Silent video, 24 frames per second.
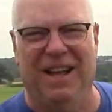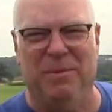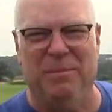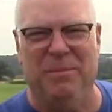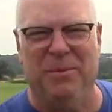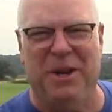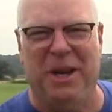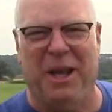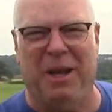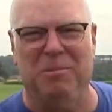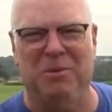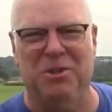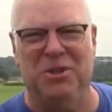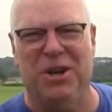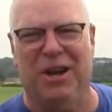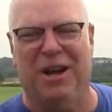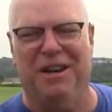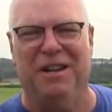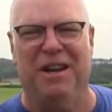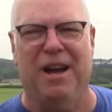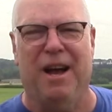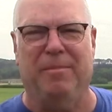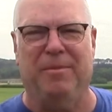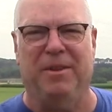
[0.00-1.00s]
My name's
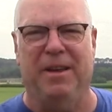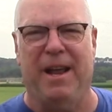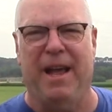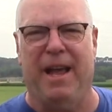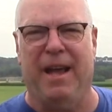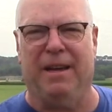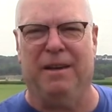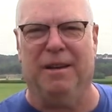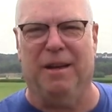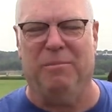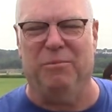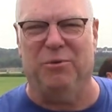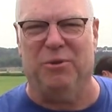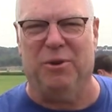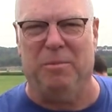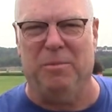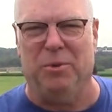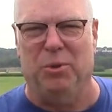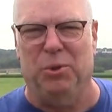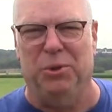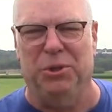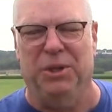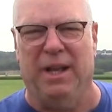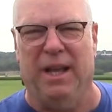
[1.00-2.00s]
John Koptenak. I'm from
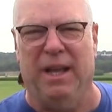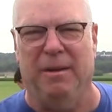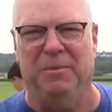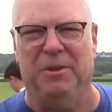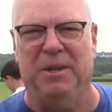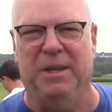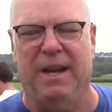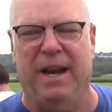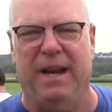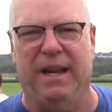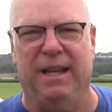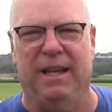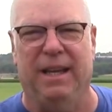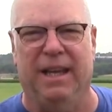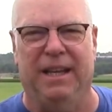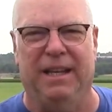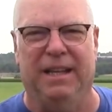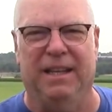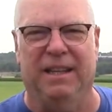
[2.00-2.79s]
Old Lyme, Connecticut,